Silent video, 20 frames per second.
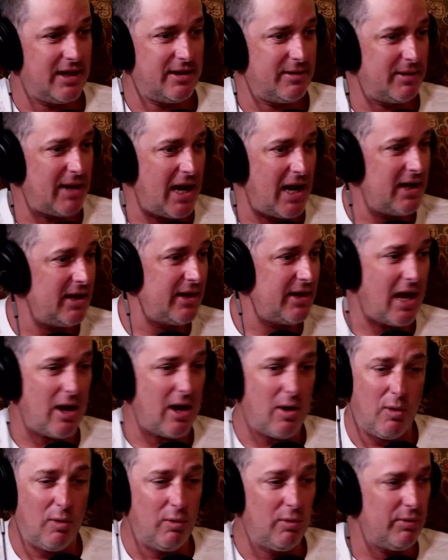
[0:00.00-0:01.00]
kind of that
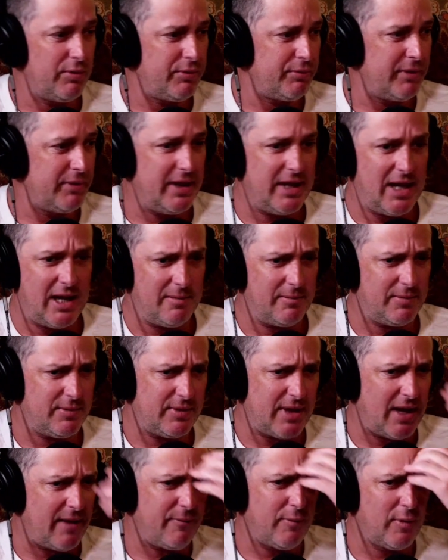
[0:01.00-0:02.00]
whole
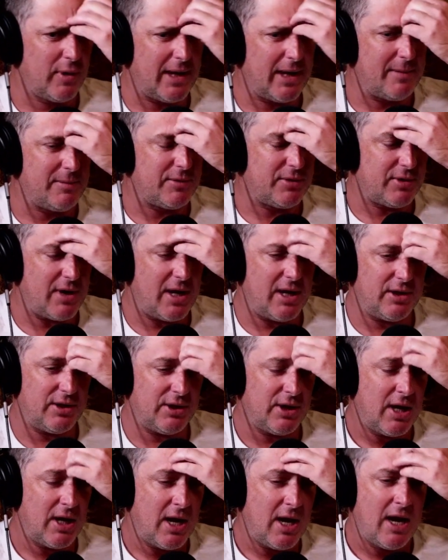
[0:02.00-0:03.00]
4-game stretch,
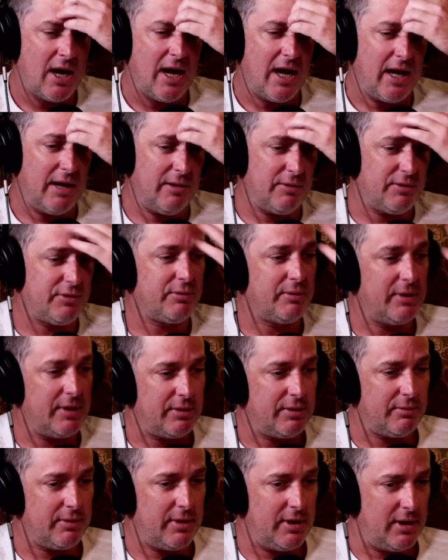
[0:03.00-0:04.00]
and it was
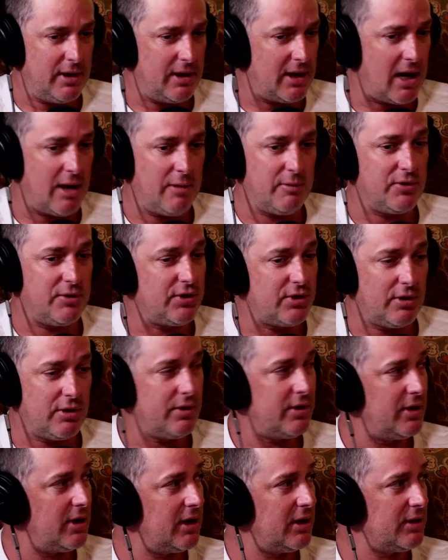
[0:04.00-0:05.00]
3-3, and I was sure the
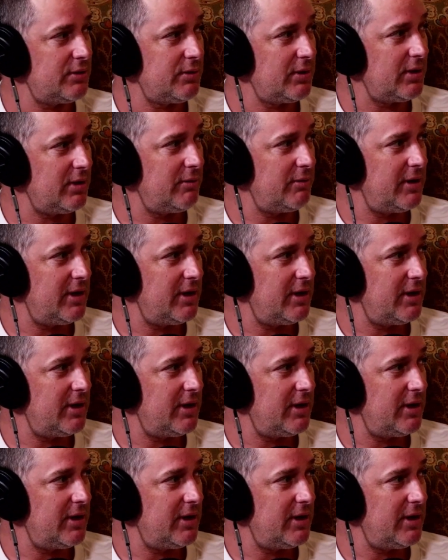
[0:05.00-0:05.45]
Nuggets were gonna win.